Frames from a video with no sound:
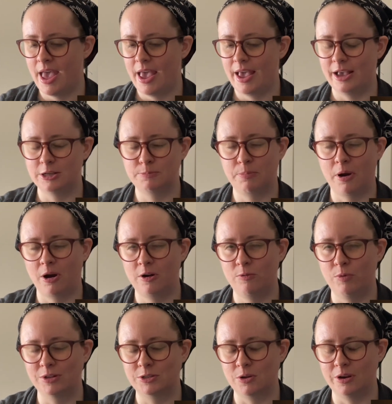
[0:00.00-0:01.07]
It's part of
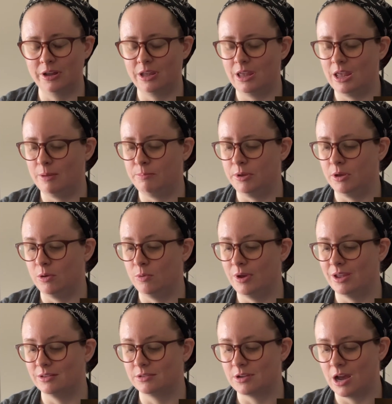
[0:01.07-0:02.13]
what's going to keep you
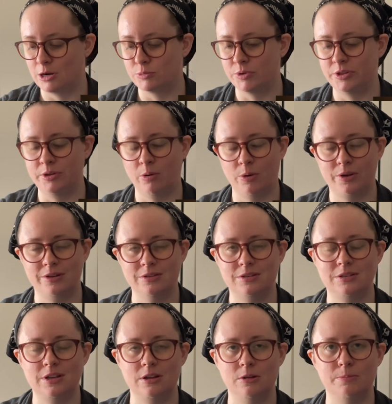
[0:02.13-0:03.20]
in touch with your
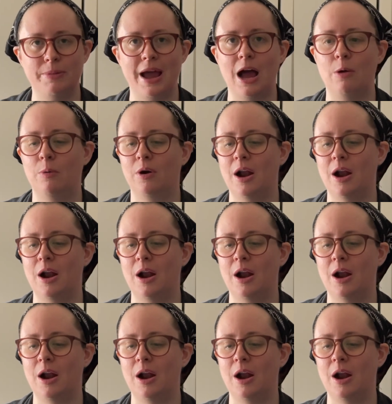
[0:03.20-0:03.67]
concealed power.